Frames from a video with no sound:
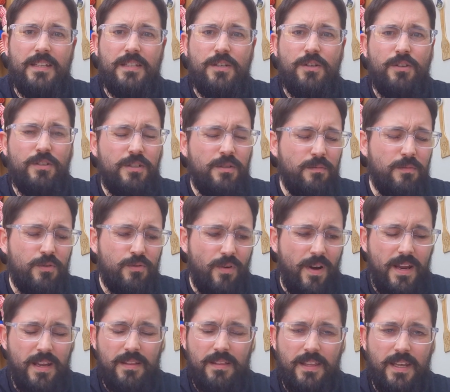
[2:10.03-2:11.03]
got some
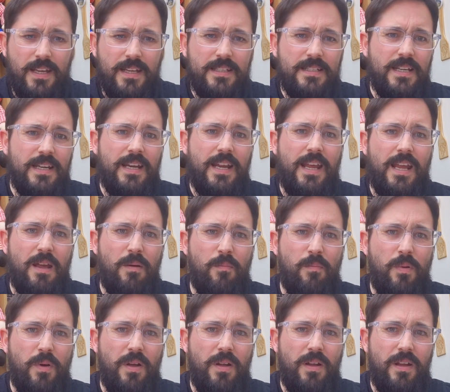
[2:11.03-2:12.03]
great things in here,
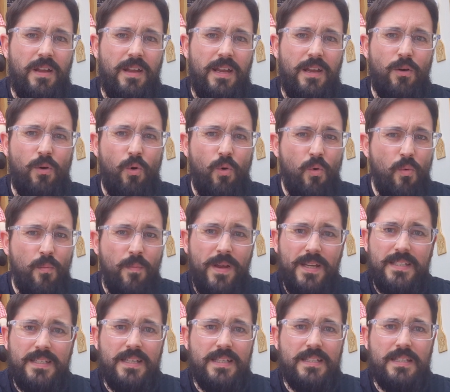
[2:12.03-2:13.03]
but it all
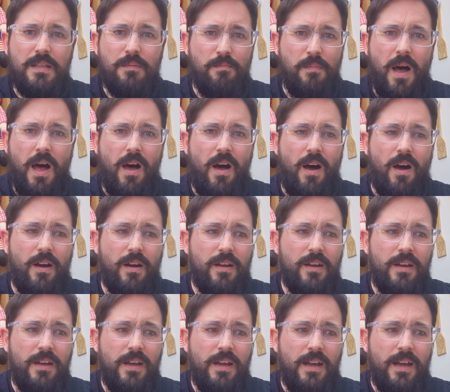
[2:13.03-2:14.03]
misses the
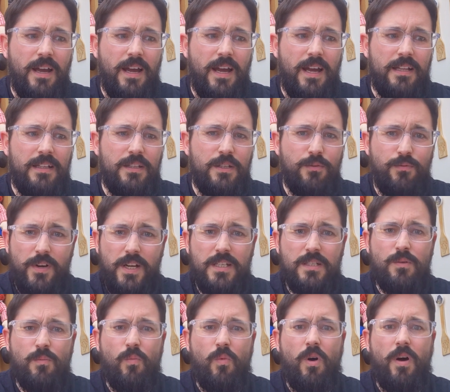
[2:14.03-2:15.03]
mark. And the
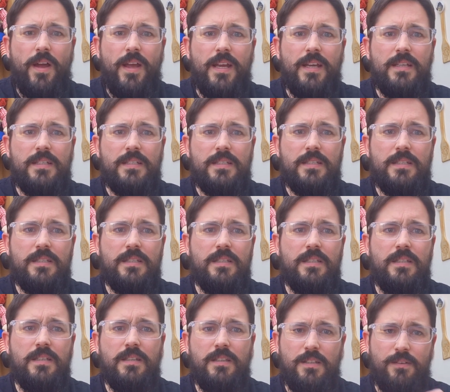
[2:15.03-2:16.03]
reason why is
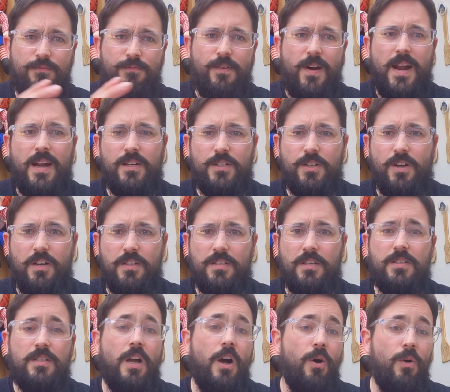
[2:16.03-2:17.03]
that the franchise
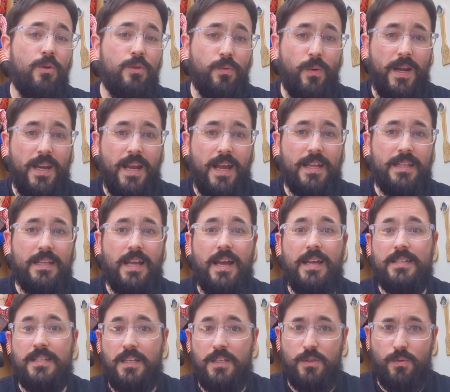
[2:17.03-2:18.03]
as a whole, 28
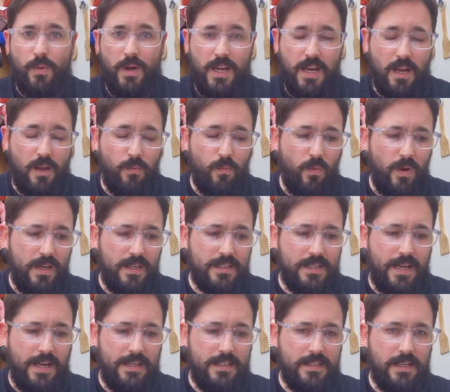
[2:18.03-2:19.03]
days and 28 weeks
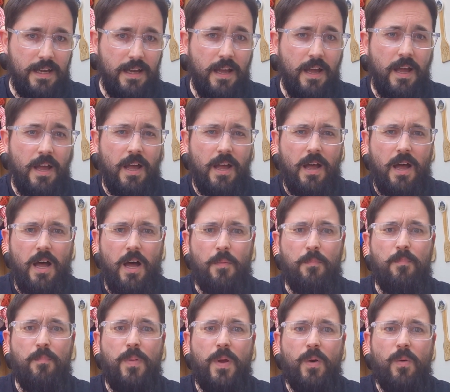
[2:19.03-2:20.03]
later, are
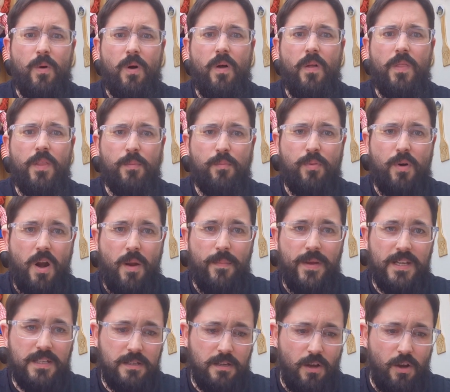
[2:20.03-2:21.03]
built on the
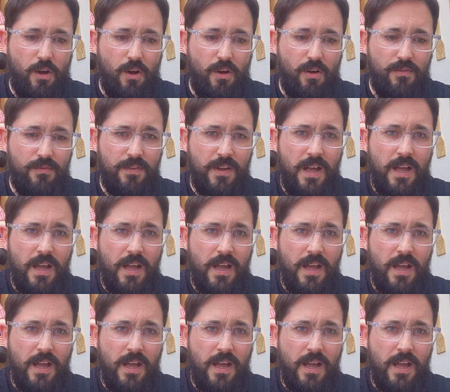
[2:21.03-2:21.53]
premise of